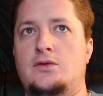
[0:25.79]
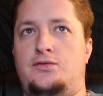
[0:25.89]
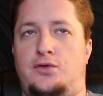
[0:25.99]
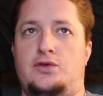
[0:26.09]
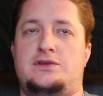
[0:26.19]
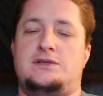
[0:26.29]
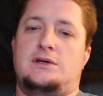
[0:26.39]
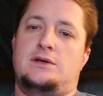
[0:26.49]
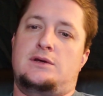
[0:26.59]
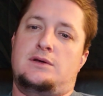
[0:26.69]
first
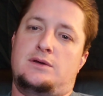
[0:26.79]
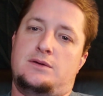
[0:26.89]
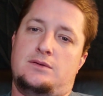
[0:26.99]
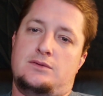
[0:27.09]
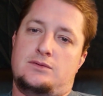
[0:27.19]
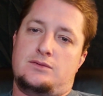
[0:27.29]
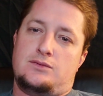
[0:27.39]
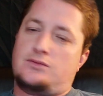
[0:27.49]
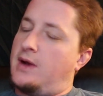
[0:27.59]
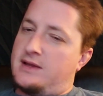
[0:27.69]

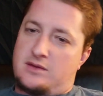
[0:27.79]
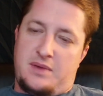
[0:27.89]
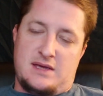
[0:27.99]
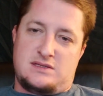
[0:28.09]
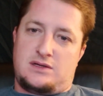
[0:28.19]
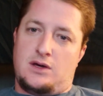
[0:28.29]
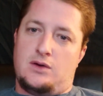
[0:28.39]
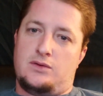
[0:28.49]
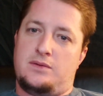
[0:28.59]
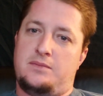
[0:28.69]
write the basic
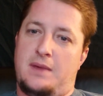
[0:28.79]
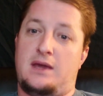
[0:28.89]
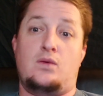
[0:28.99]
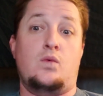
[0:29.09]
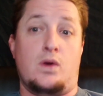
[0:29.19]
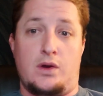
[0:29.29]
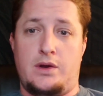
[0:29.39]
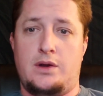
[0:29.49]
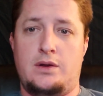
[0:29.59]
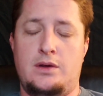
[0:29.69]
code, make it
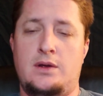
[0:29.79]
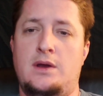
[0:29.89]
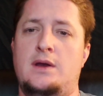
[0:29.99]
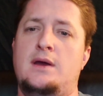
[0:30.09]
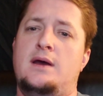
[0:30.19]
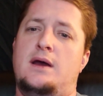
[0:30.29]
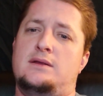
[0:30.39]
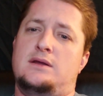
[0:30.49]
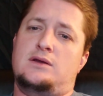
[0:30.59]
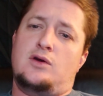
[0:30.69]
work,
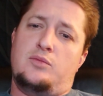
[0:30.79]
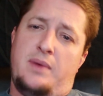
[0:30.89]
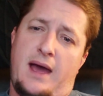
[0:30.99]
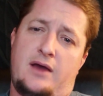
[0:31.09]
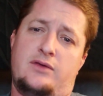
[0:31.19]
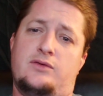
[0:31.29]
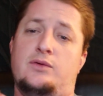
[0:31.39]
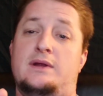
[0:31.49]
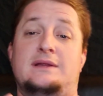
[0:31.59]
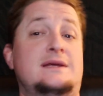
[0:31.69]
and then go back through
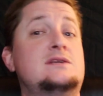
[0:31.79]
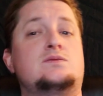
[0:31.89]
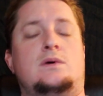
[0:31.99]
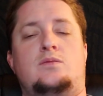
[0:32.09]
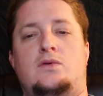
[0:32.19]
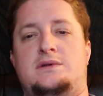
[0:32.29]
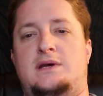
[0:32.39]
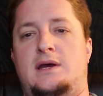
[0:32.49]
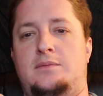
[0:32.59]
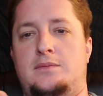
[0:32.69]
it at least one more
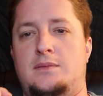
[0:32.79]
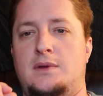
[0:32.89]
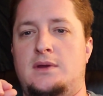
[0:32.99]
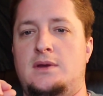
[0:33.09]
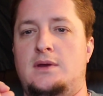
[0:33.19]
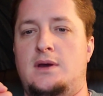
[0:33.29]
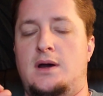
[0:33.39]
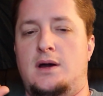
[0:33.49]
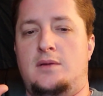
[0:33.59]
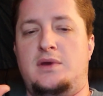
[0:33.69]
time.
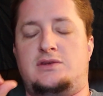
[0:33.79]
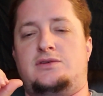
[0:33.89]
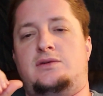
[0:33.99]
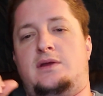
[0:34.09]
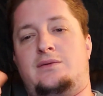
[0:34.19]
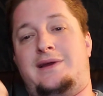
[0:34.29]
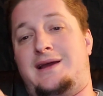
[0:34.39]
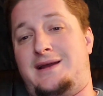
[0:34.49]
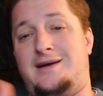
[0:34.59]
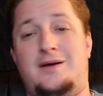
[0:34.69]
Make sure you got the right
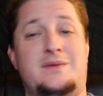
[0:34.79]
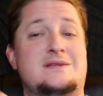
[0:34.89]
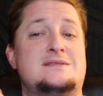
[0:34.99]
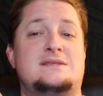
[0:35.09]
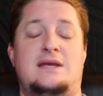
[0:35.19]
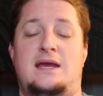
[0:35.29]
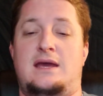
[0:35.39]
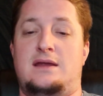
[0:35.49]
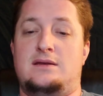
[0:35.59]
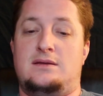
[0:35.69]
kind of comments,
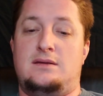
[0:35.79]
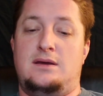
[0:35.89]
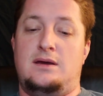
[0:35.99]
and